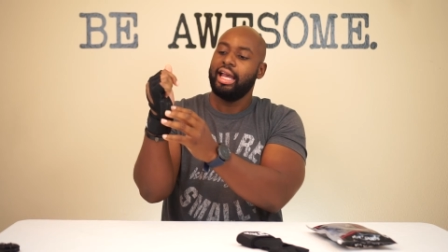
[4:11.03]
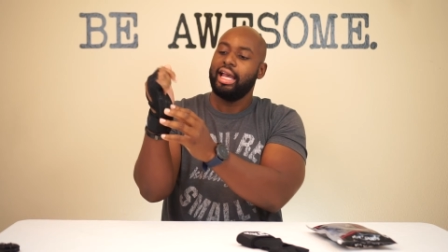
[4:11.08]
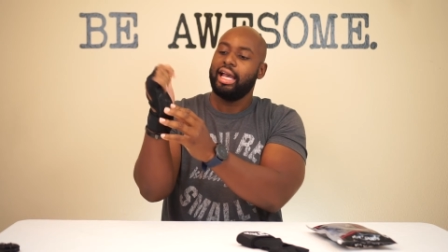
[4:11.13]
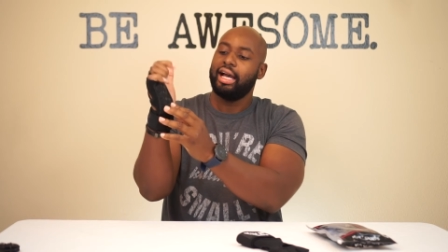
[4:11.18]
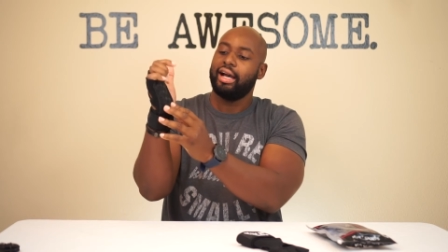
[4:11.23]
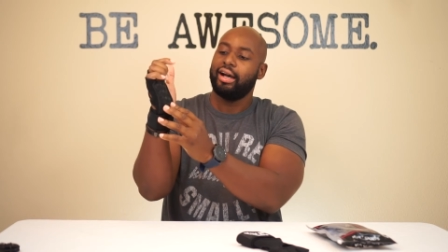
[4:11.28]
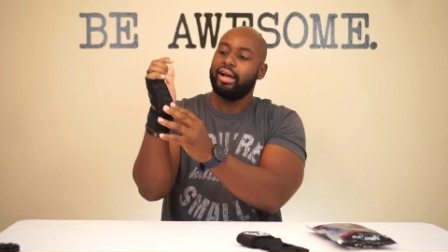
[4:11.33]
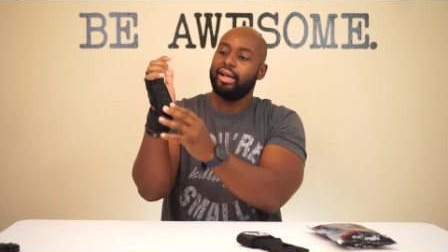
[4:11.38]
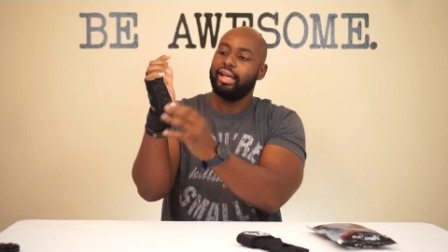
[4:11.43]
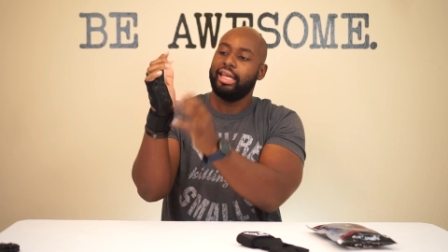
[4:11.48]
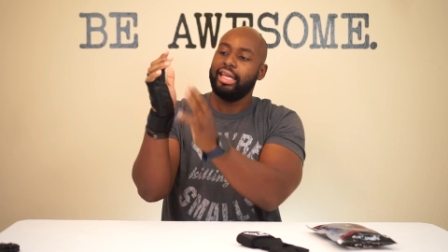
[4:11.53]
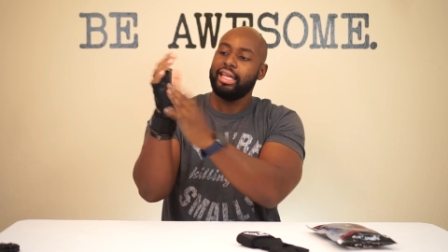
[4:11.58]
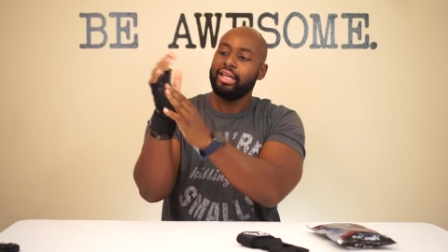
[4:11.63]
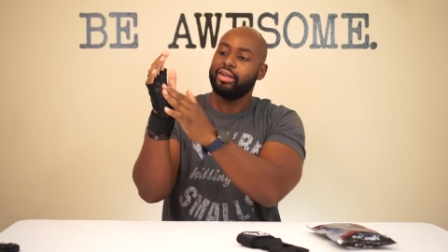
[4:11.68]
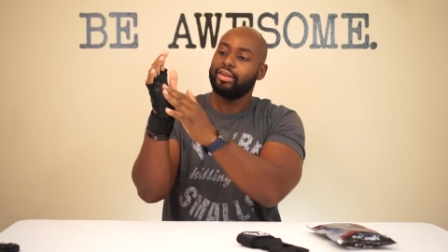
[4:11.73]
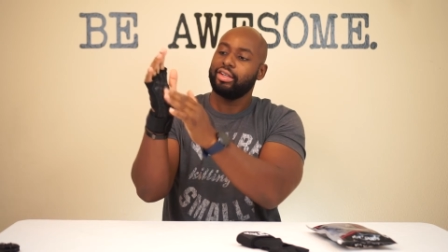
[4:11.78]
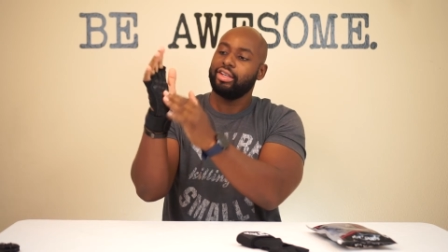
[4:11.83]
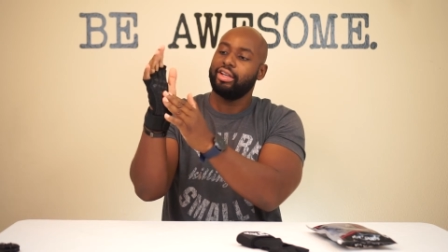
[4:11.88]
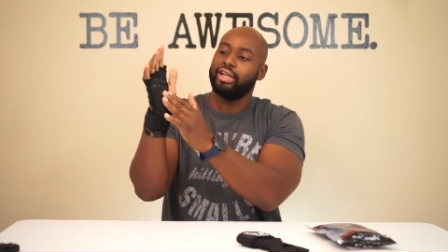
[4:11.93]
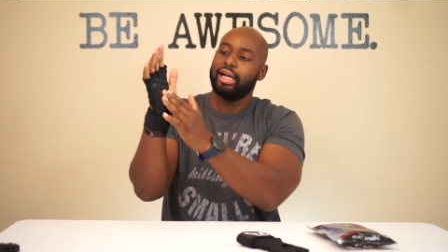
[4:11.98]
Uh,
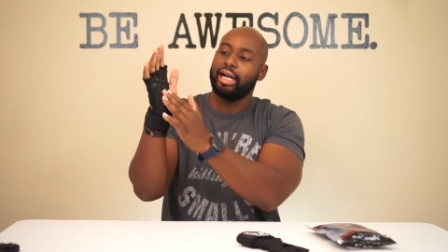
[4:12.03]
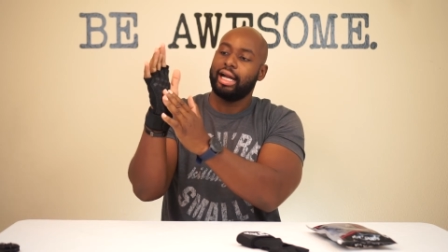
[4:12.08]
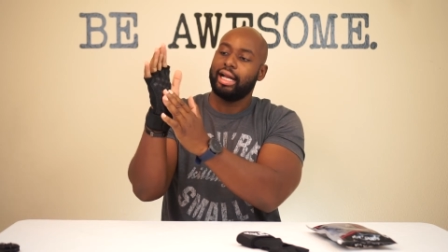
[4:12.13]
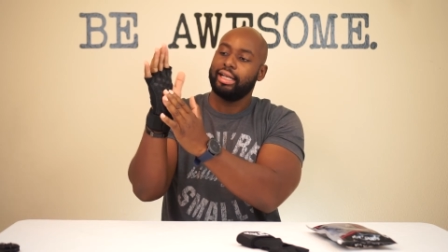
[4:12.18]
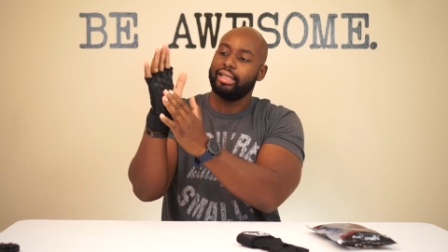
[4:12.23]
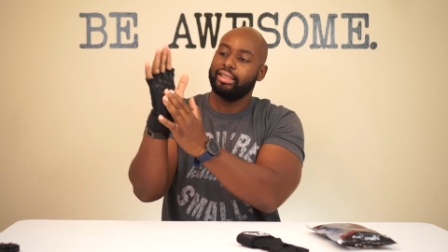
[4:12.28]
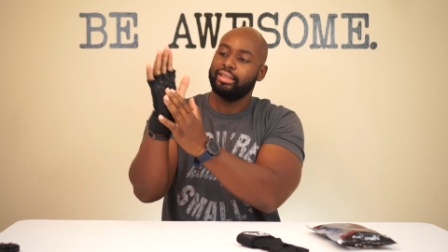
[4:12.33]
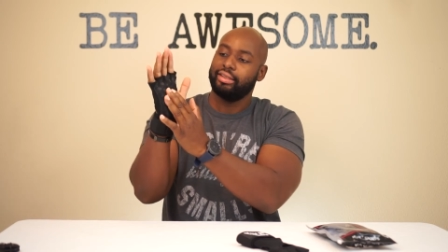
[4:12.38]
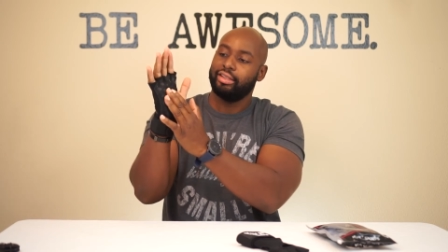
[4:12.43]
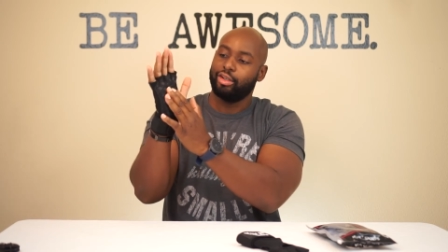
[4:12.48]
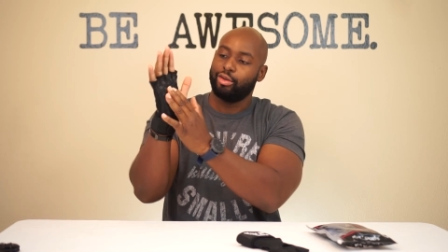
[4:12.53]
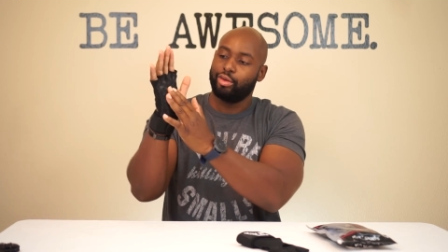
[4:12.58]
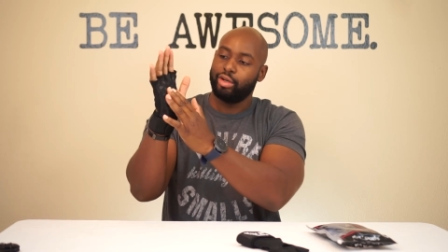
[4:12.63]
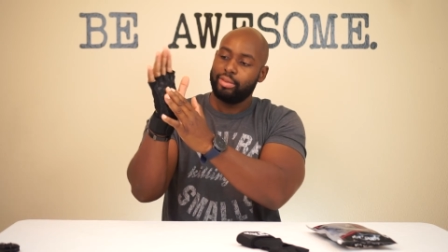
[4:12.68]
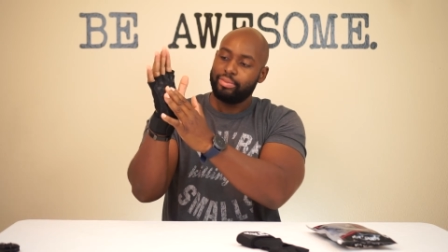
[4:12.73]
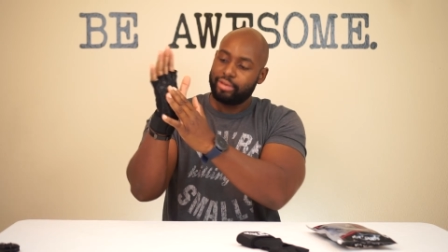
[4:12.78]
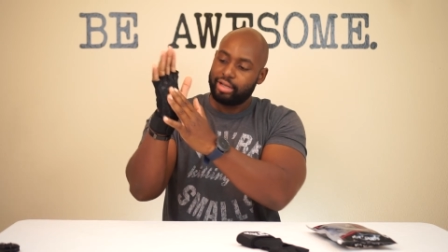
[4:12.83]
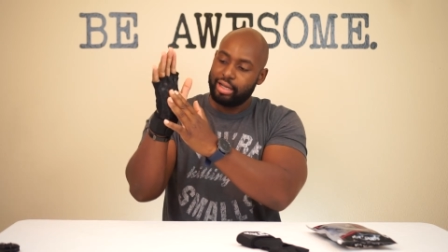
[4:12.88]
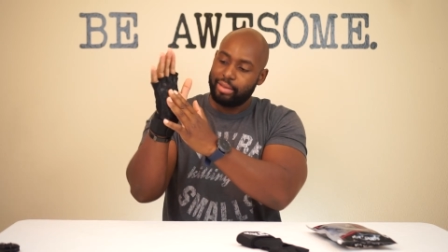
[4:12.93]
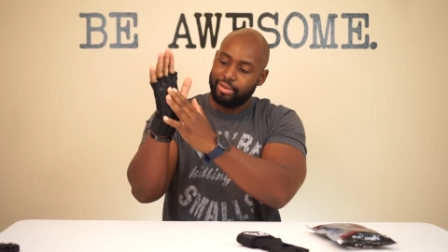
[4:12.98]
here you got the
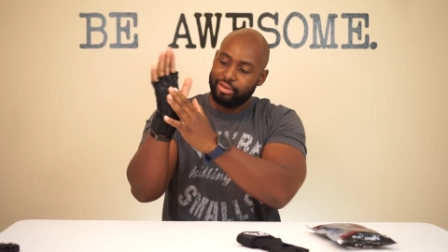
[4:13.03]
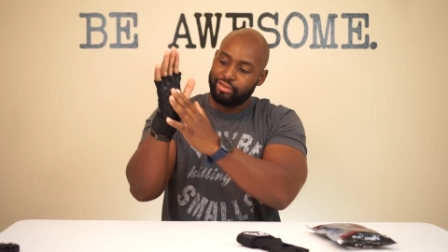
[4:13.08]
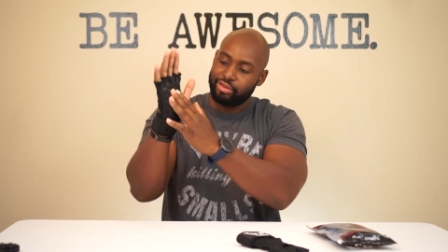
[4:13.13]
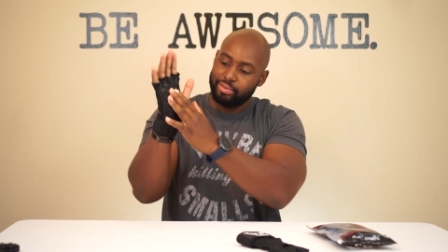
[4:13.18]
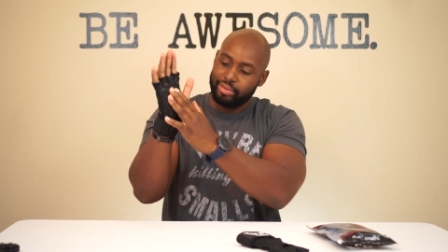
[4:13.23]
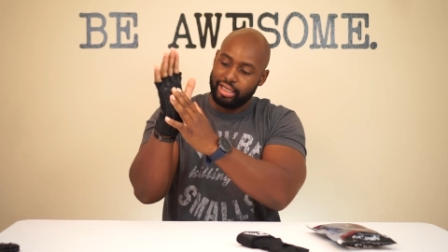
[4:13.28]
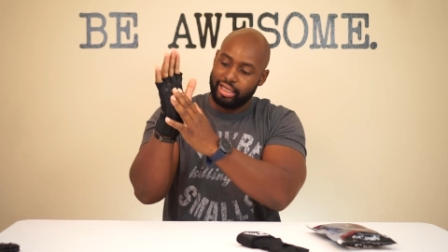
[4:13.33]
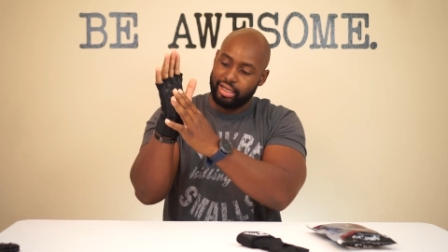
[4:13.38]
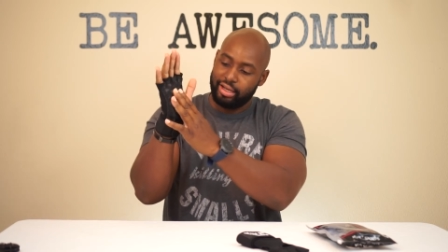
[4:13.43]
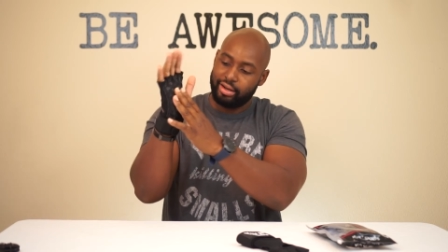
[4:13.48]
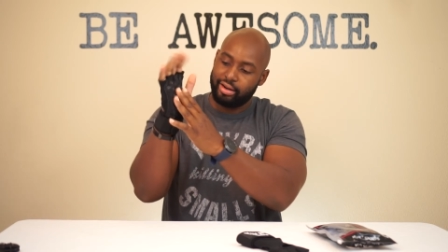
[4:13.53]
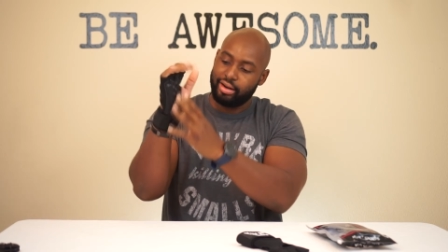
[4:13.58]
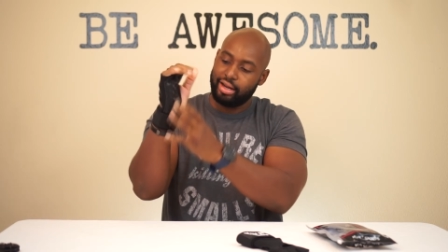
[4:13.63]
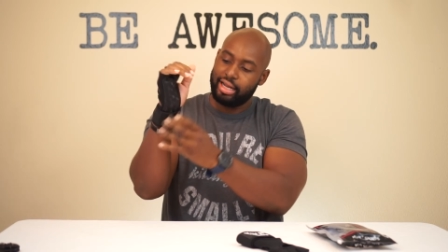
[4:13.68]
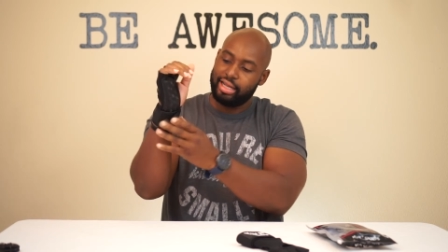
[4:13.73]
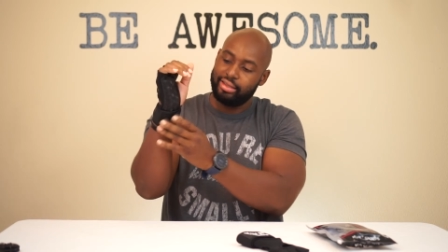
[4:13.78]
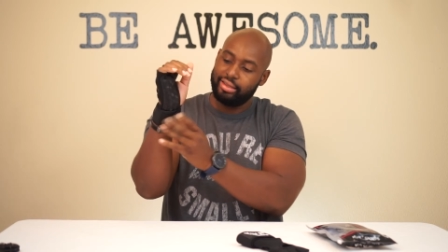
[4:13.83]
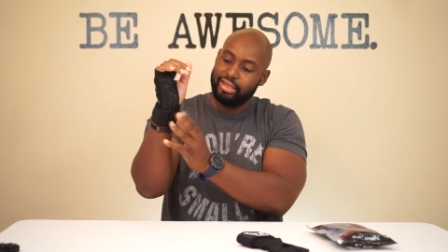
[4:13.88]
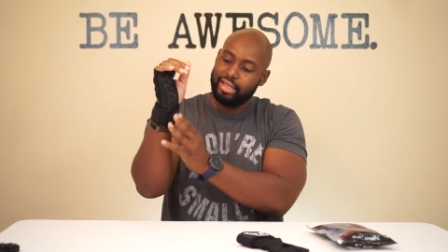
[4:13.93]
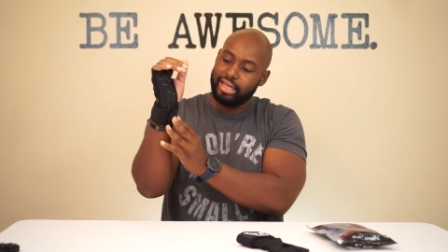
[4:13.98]
grip coming from here
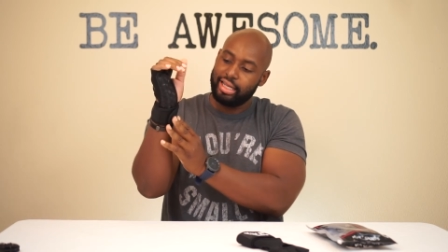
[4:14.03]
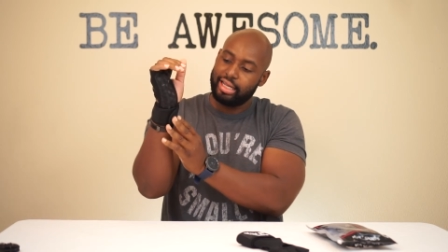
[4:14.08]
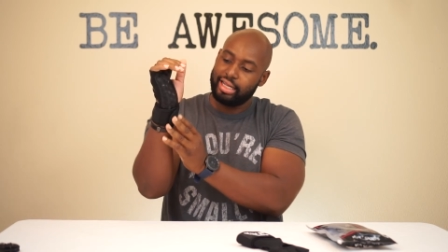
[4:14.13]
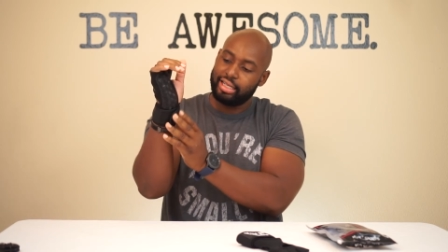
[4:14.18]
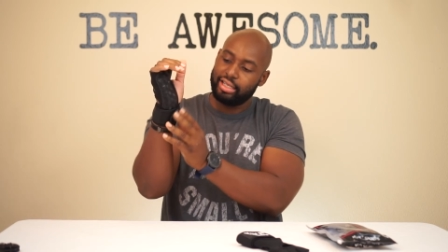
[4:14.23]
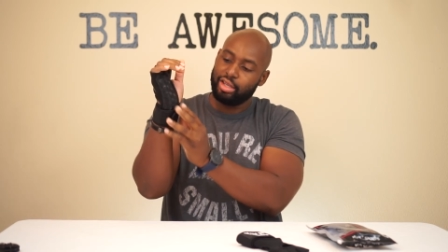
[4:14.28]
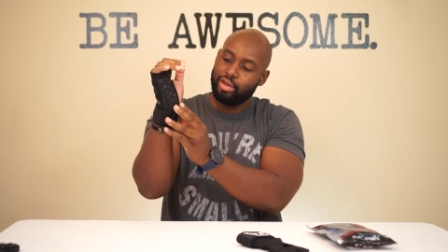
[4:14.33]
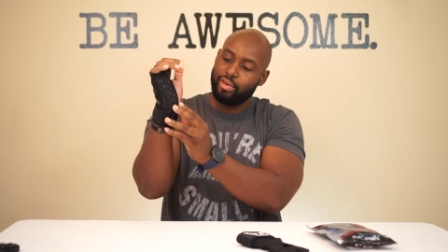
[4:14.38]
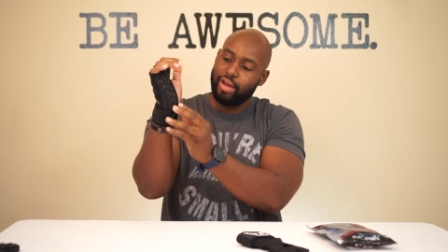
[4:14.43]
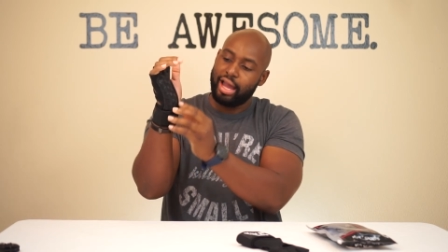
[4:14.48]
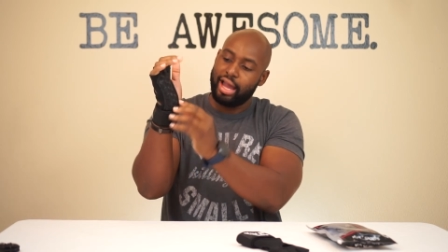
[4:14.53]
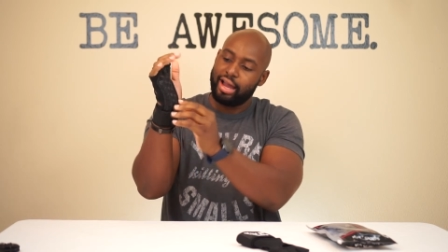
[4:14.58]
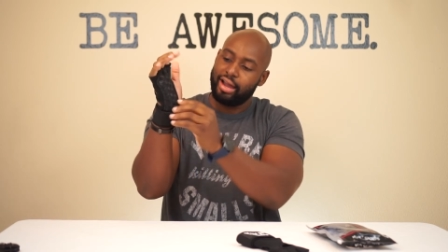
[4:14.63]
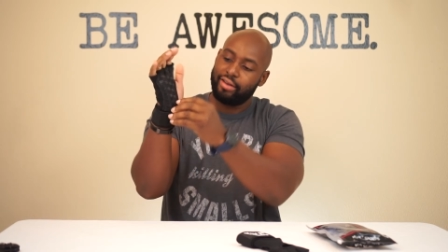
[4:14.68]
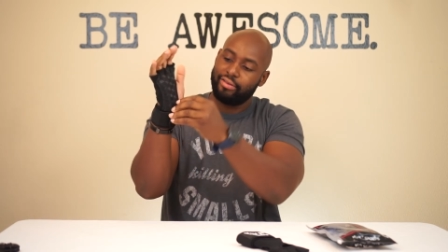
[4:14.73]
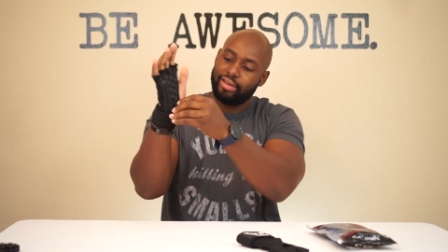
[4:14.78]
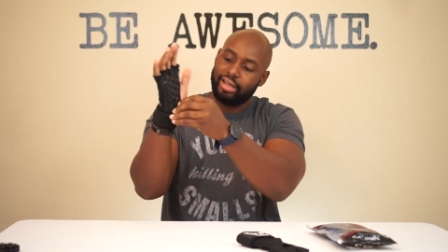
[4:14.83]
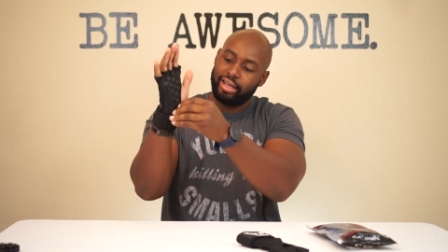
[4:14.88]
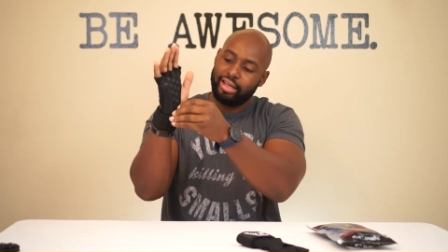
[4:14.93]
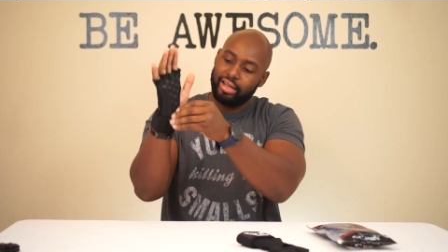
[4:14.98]
and then you have